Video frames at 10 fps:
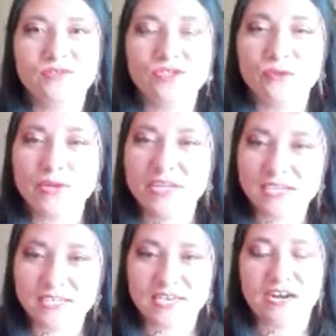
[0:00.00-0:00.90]
join
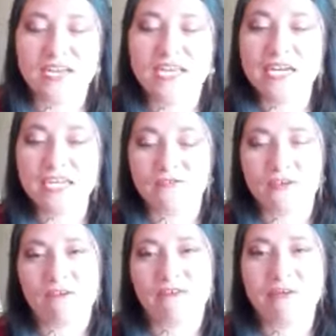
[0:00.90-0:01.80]
us in our English
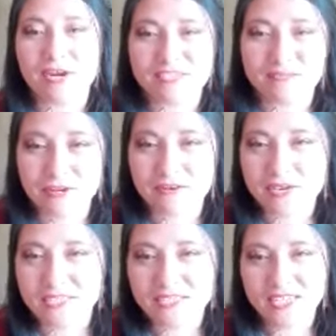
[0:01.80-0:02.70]
for Everyone
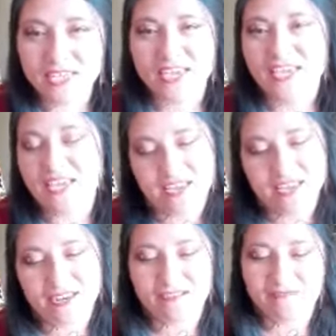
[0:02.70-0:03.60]
experience.
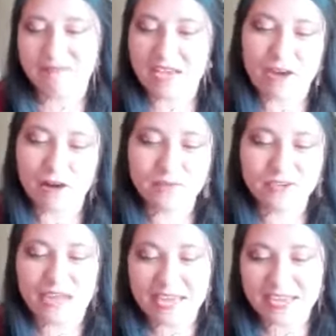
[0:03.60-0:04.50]
And I hope
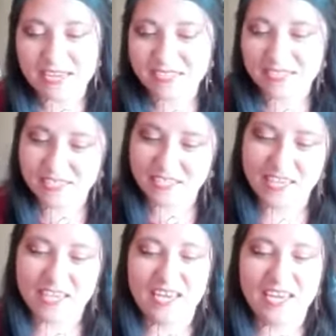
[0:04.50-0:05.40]
you like it,
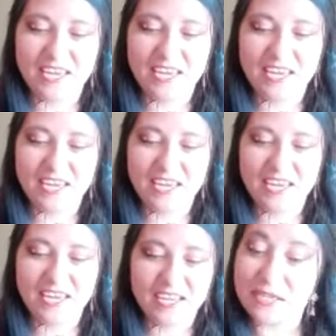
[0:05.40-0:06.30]

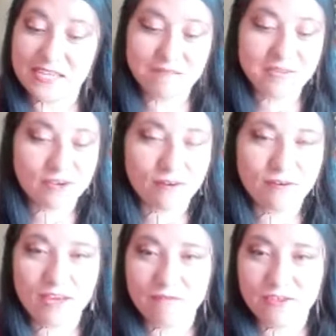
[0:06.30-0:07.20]
and let me know
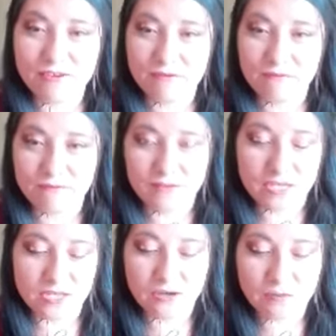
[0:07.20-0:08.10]
if
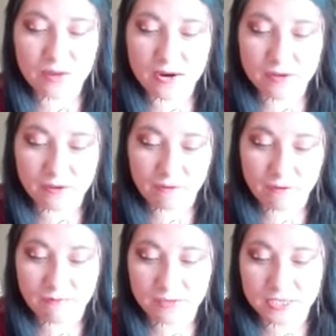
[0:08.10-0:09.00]
you're part
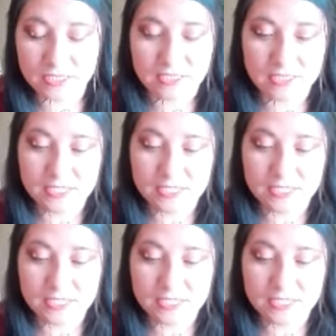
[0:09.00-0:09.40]
of this